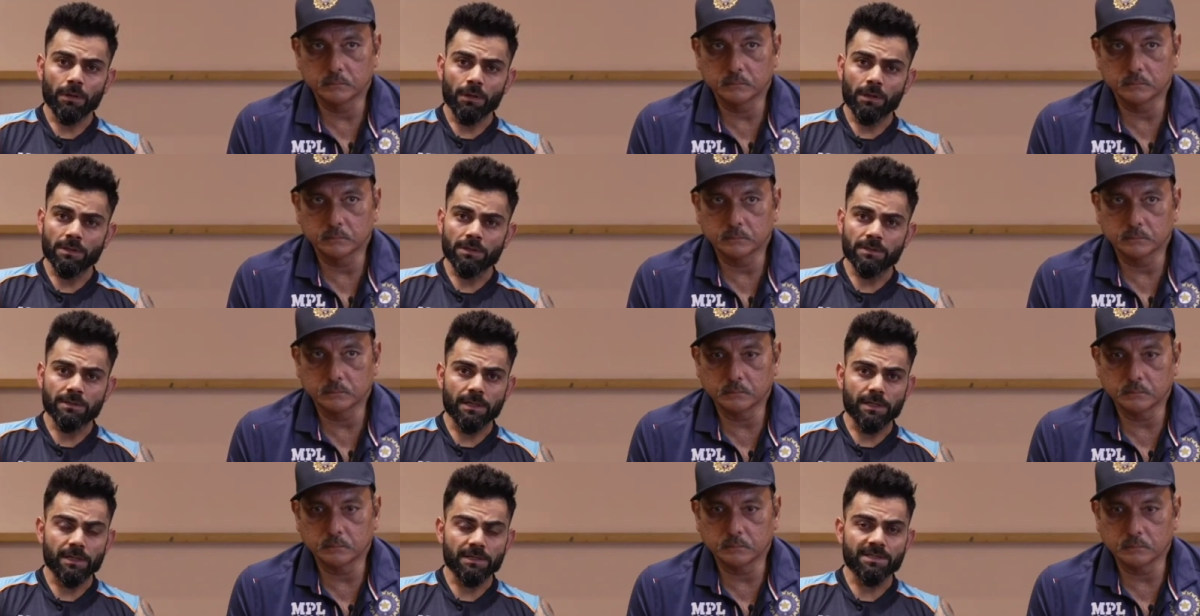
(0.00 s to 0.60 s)

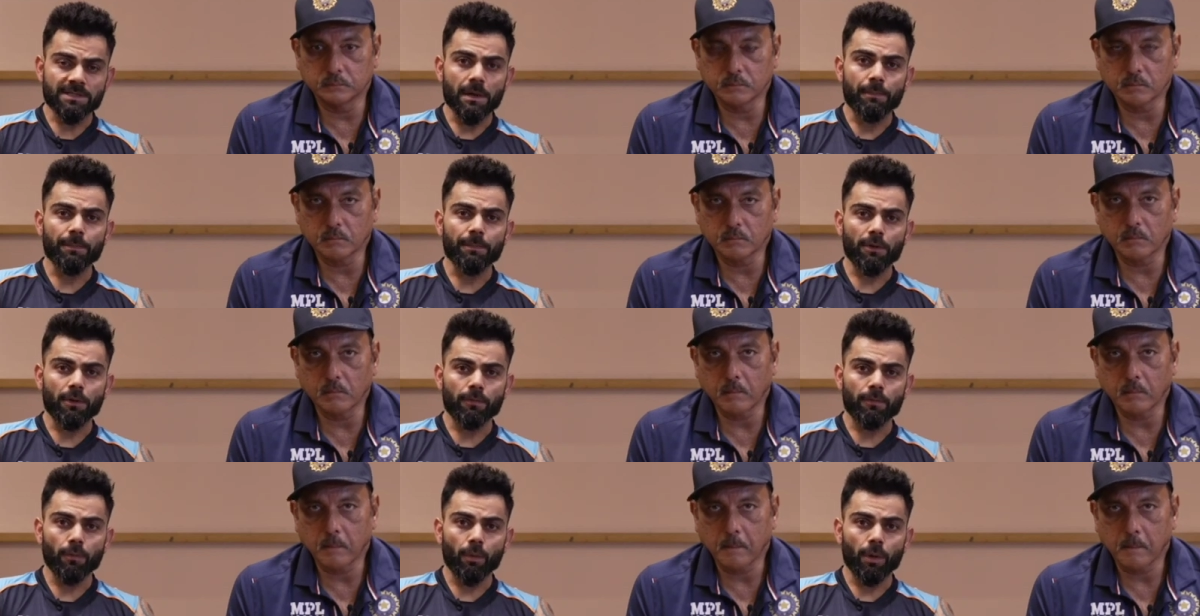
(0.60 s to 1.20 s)
Speaker 1: is an
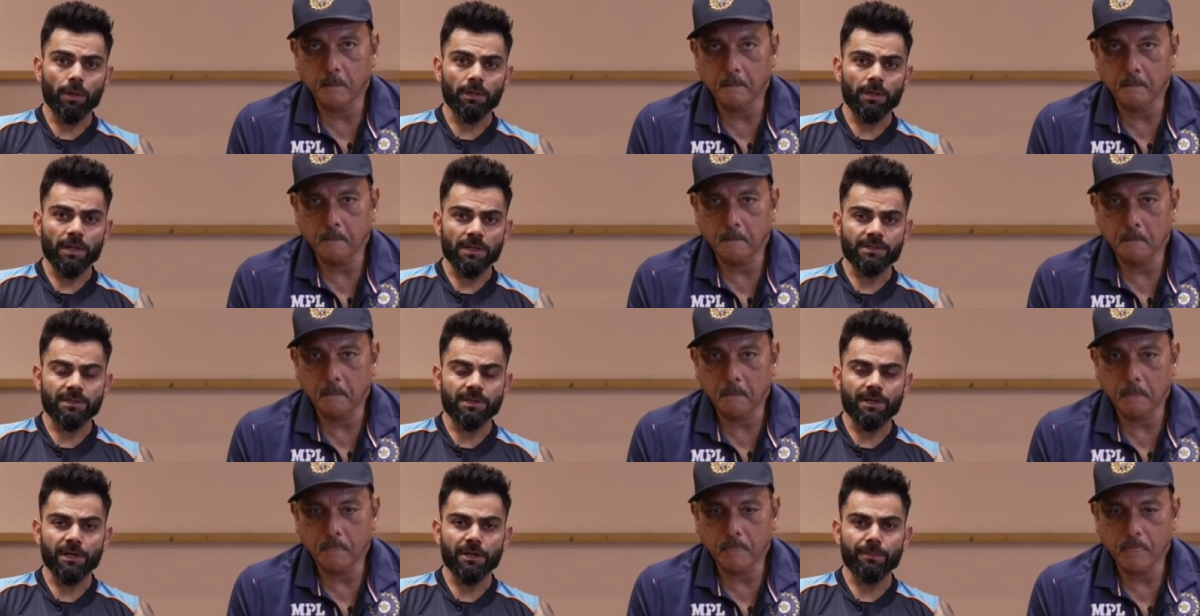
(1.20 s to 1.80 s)
example of what
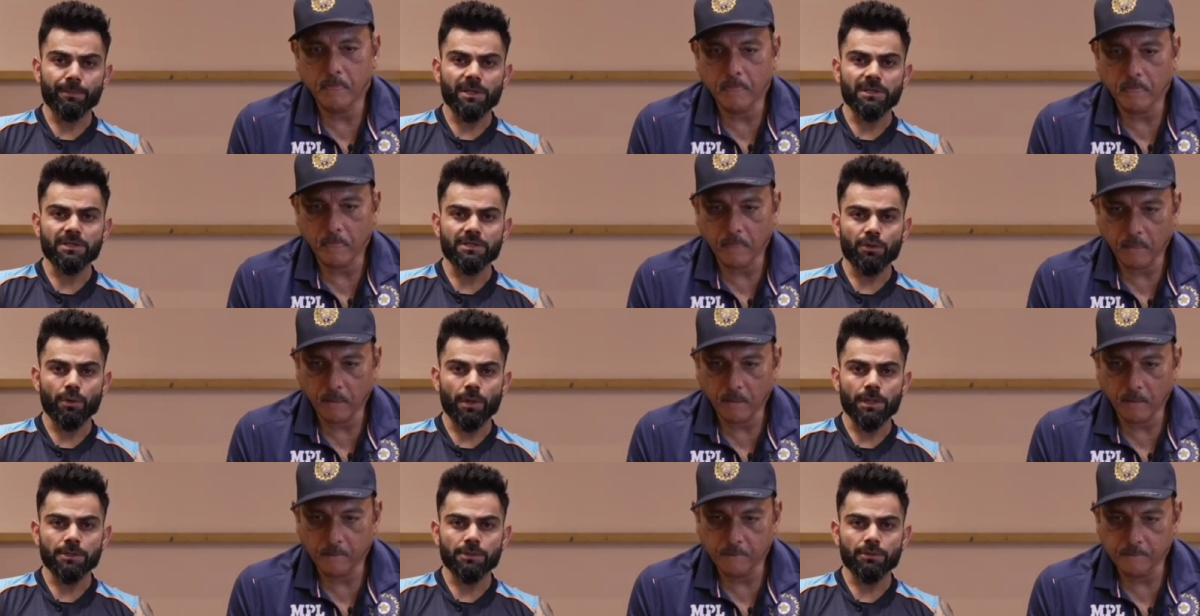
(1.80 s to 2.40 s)
Test cricket means
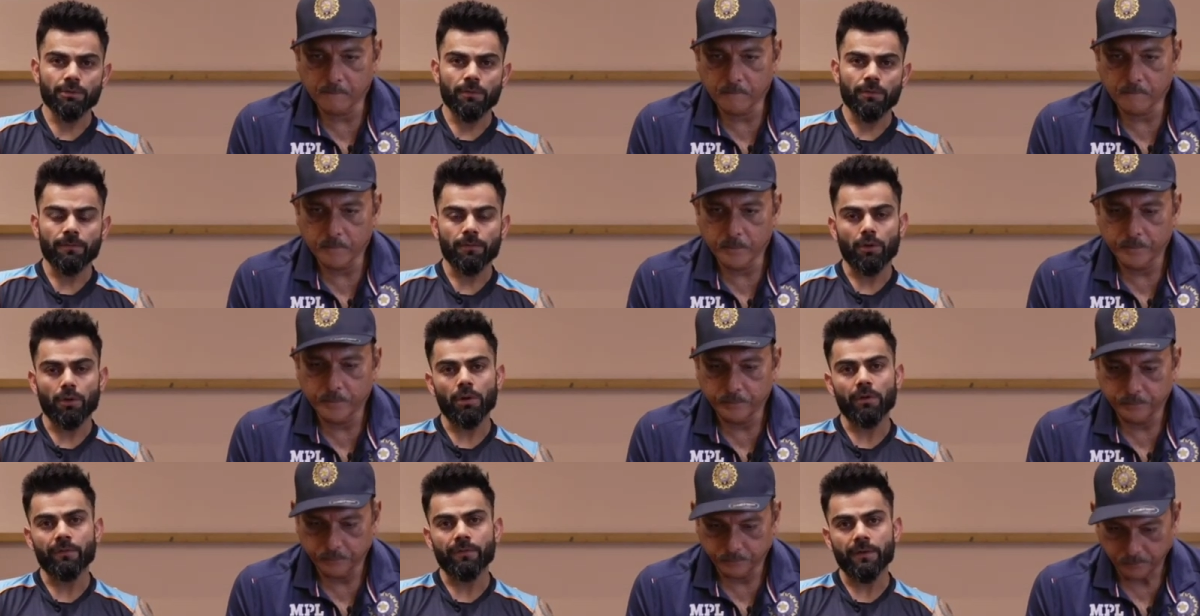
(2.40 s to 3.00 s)
to us. So, for
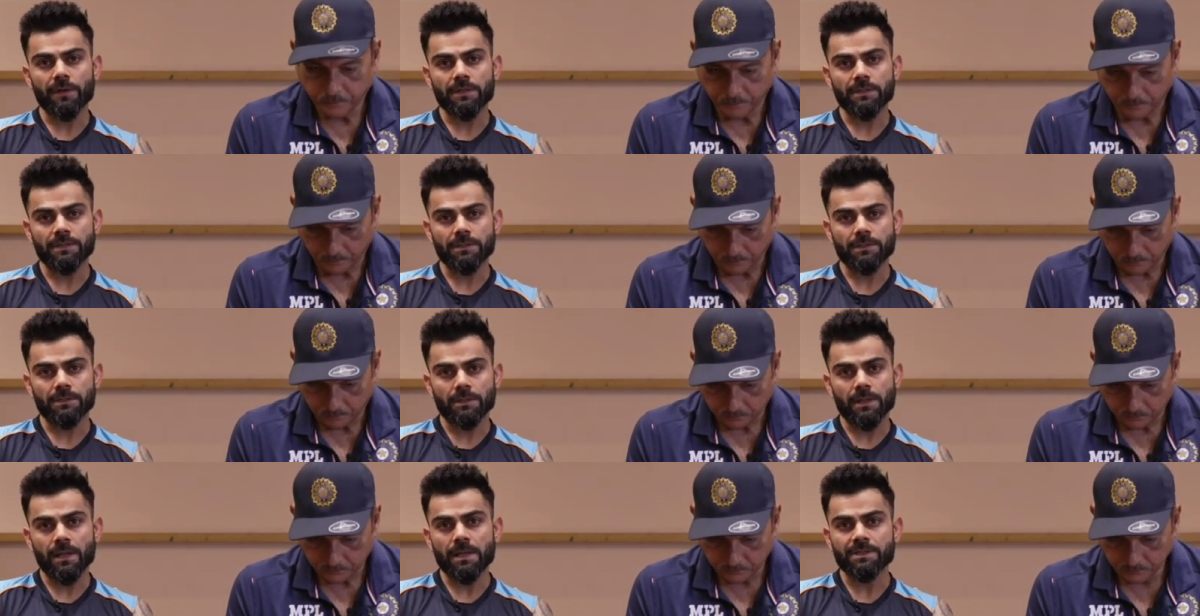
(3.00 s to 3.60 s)
all of
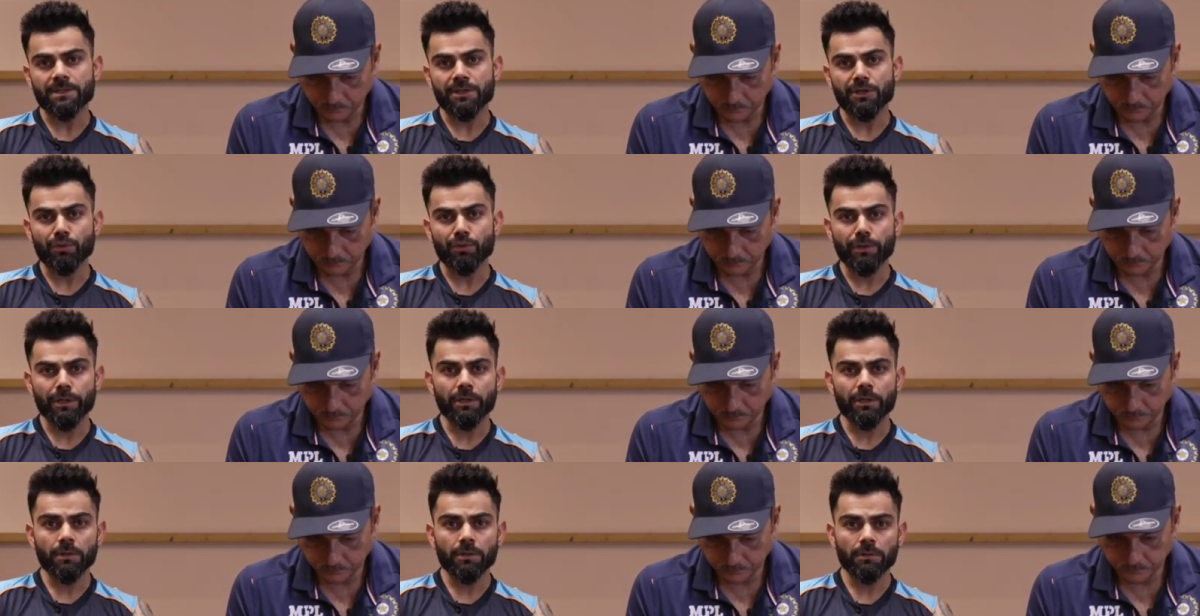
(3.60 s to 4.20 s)
us as a
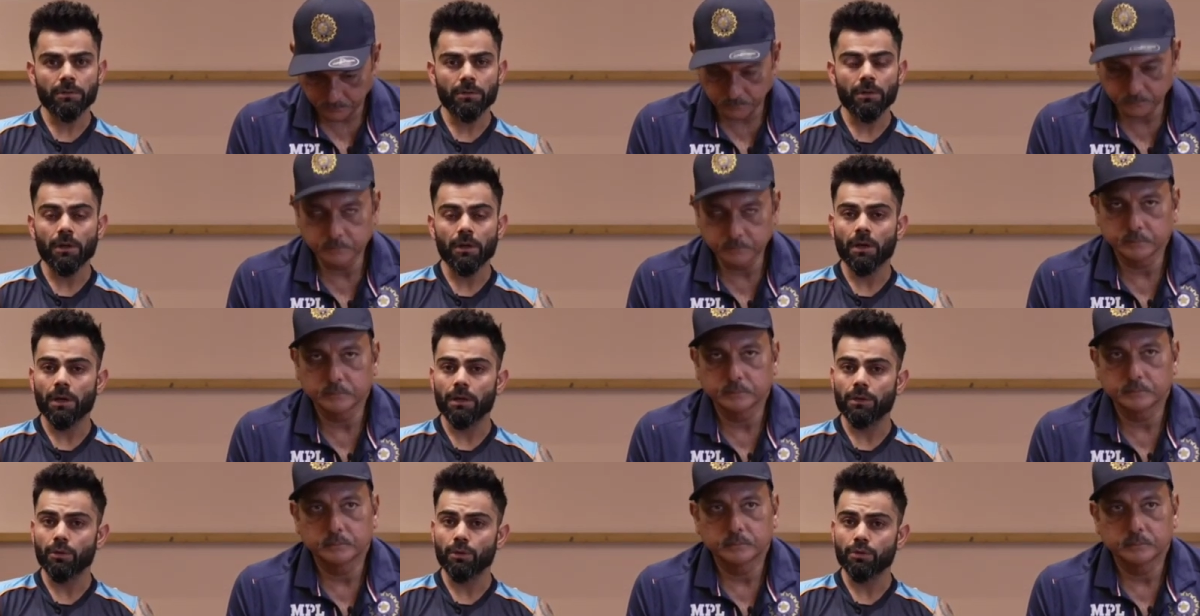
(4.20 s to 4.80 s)
unit,
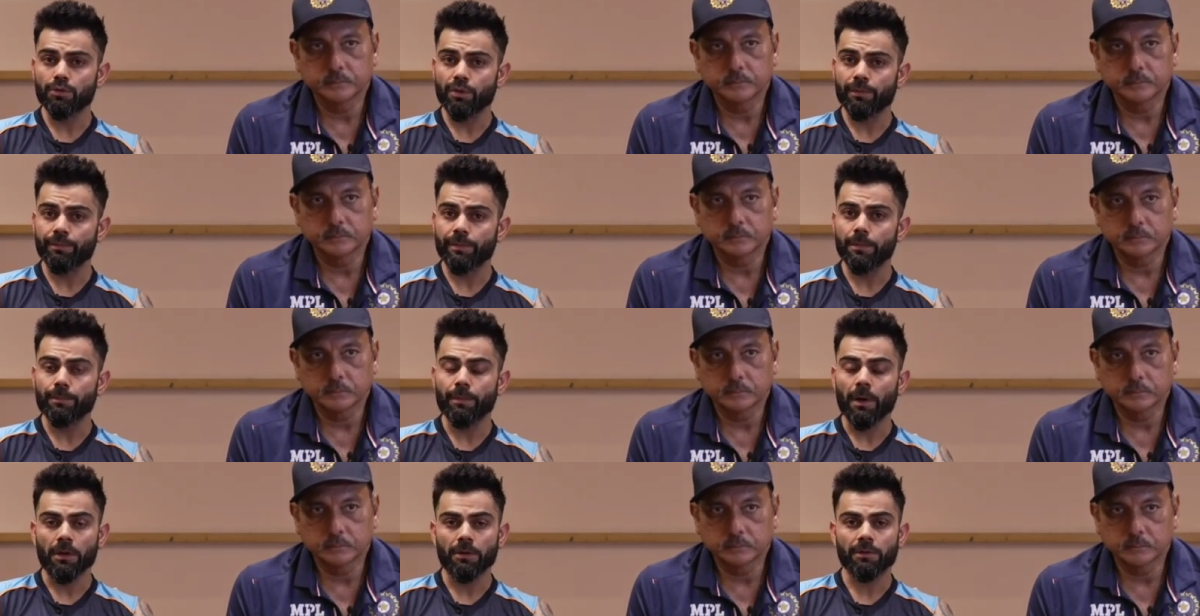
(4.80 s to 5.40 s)
uh, those who have
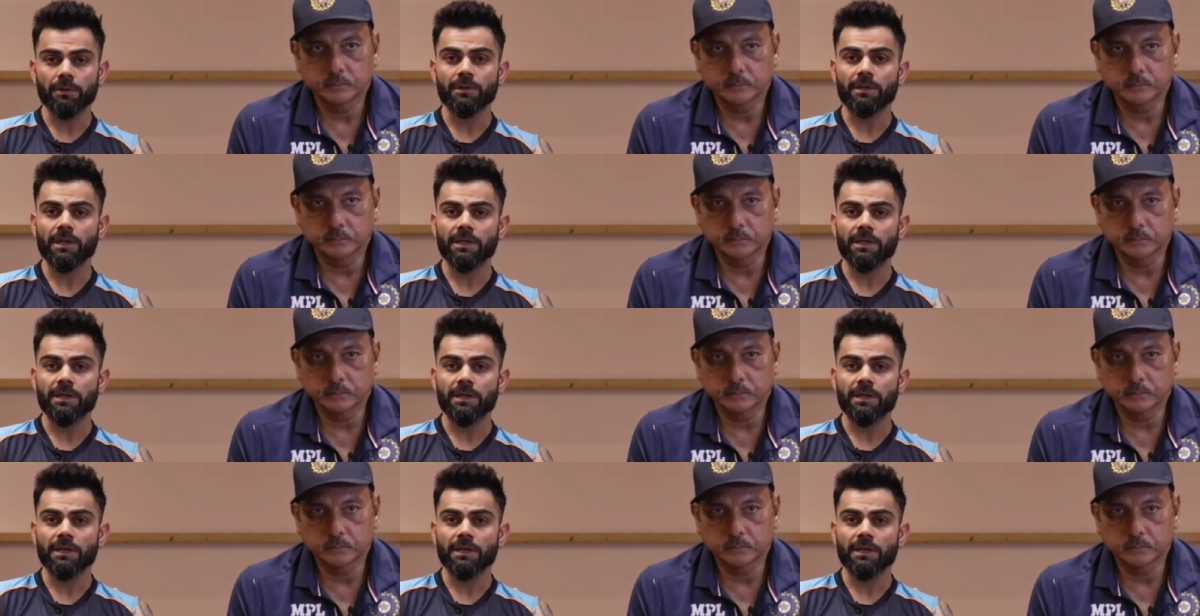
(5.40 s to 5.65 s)
been part of the